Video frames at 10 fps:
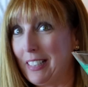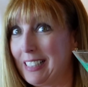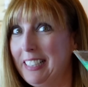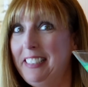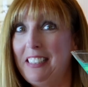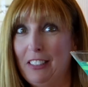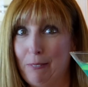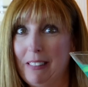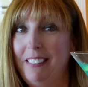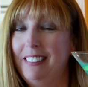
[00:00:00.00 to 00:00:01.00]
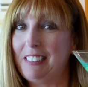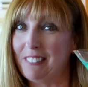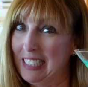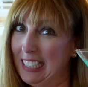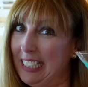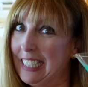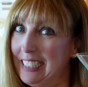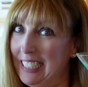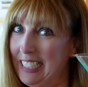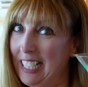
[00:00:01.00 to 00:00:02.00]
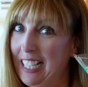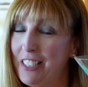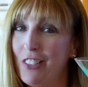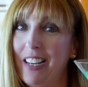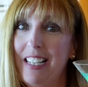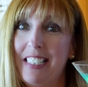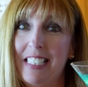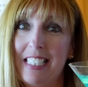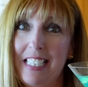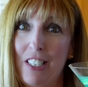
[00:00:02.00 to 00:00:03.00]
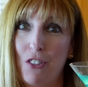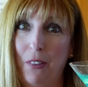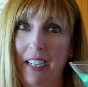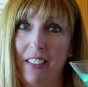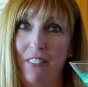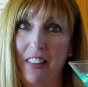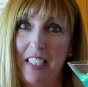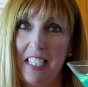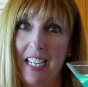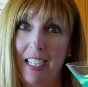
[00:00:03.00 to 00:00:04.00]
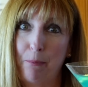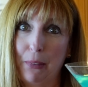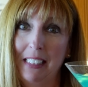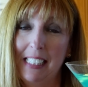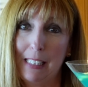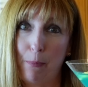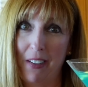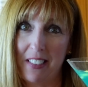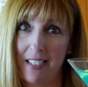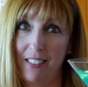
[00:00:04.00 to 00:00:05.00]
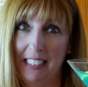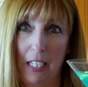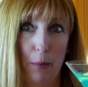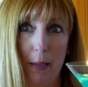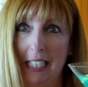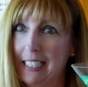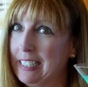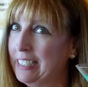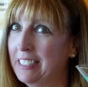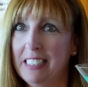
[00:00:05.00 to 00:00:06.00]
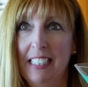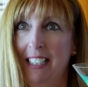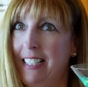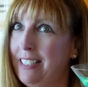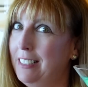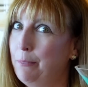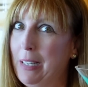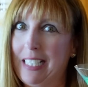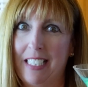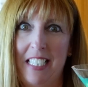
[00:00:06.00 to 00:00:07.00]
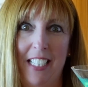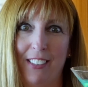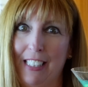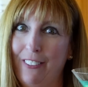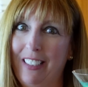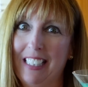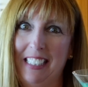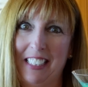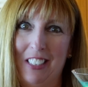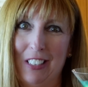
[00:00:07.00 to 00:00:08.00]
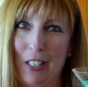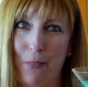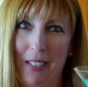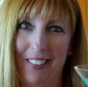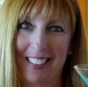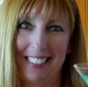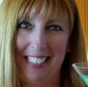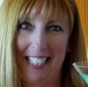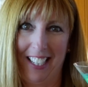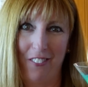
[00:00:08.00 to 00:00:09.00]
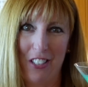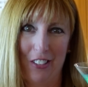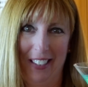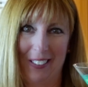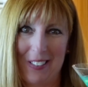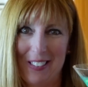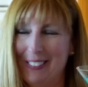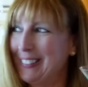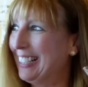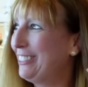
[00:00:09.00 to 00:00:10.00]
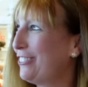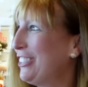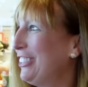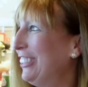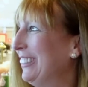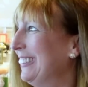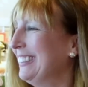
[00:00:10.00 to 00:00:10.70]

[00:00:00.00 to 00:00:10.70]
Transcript: the glacier blue is really good. I tried to teach one of the princess bartenders how to make it, and he didn't make it near as well as the Holland America staff know how to, that's for sure.